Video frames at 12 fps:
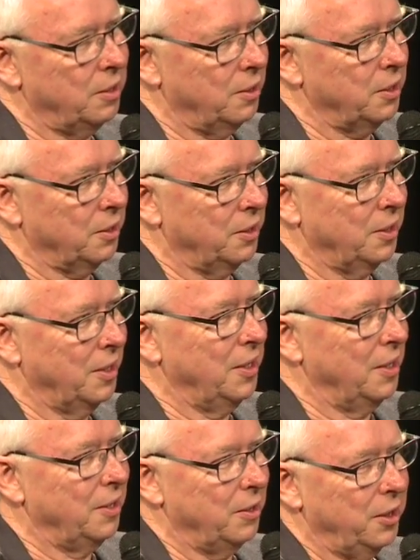I think
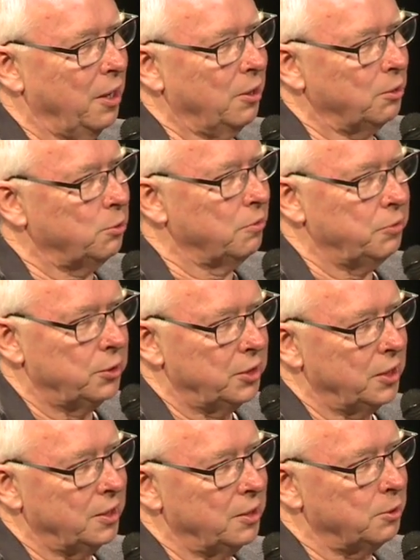the character of New
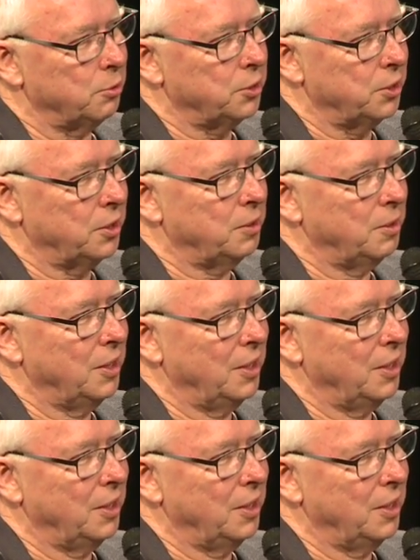Zealand literature